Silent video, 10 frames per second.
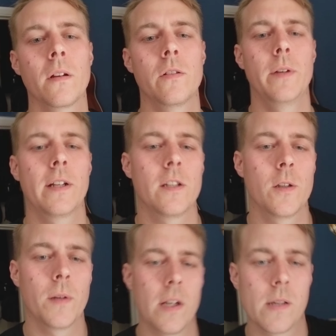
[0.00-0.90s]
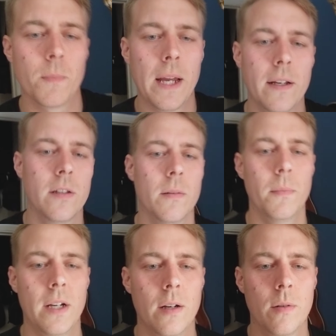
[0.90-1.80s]
So we get to explain to them
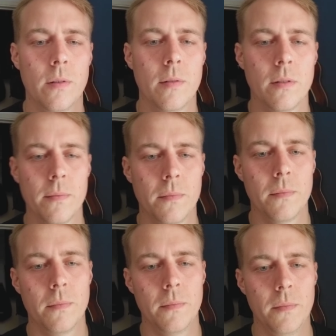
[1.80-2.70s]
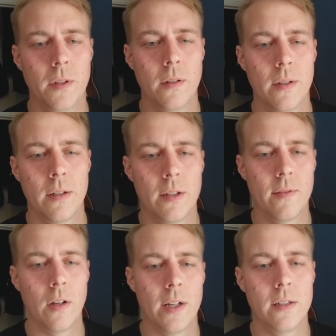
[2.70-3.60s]
how, you know, how they've
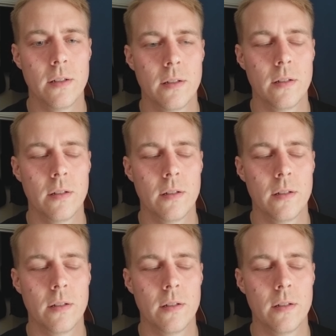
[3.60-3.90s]
lied.